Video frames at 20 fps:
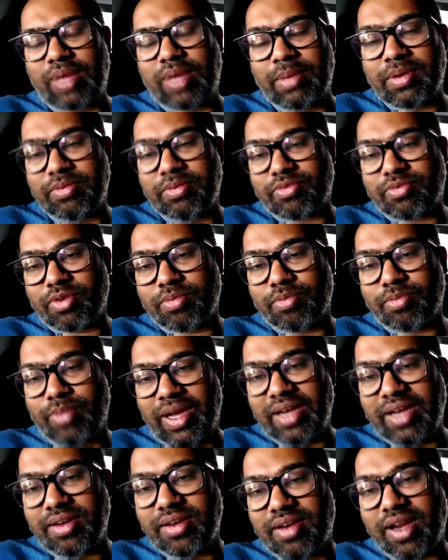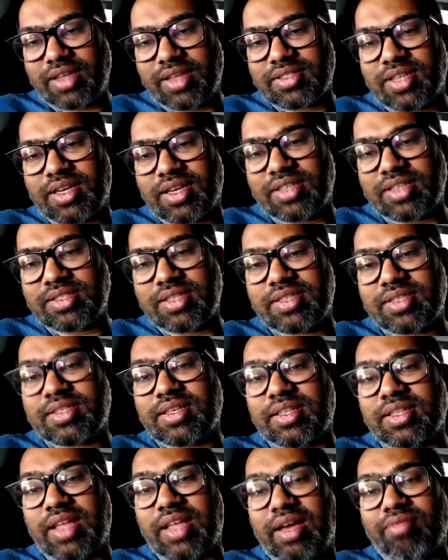I mean, from my interaction at least, they
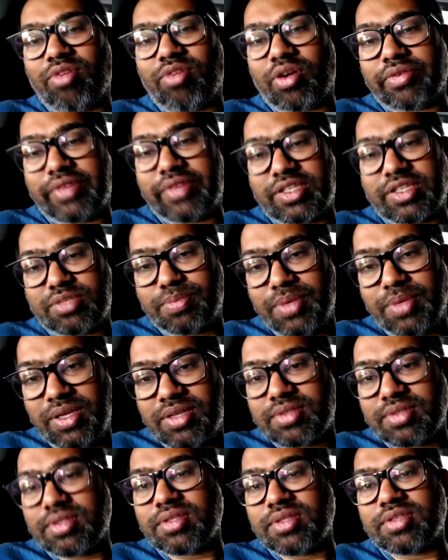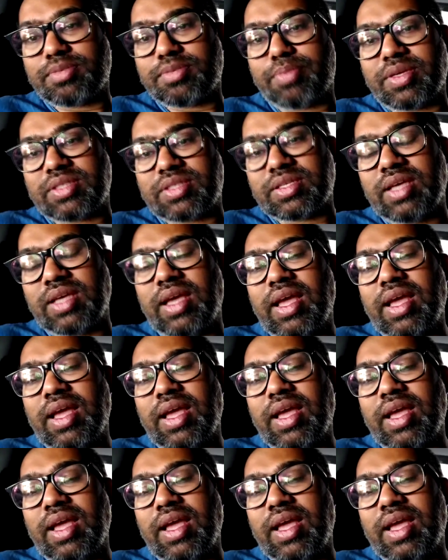said they have a lot of experience in this space,